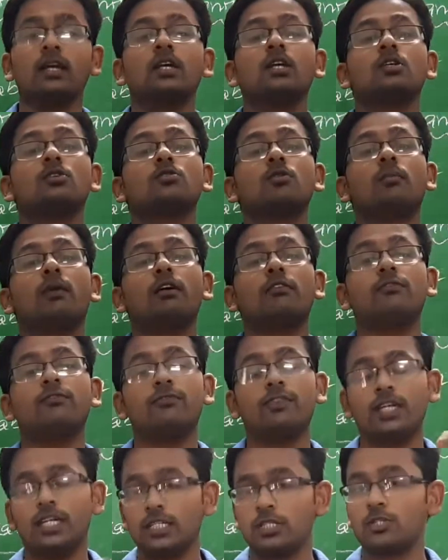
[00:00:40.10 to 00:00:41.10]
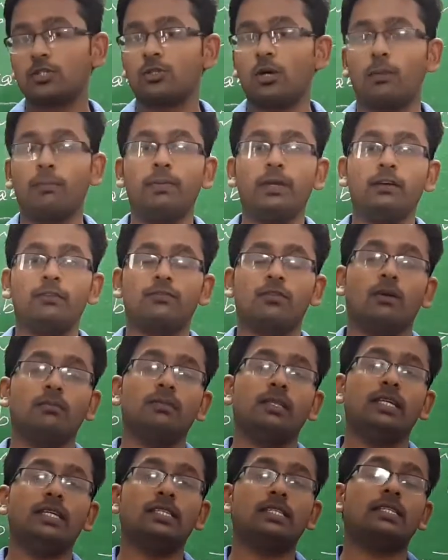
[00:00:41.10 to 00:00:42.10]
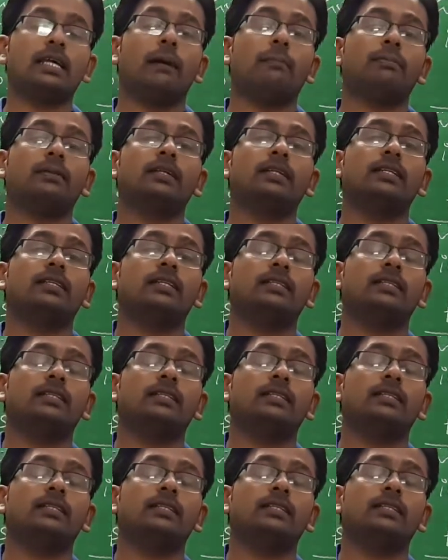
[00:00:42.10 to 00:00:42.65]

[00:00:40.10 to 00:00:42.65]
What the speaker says: So my first topic from this chapter,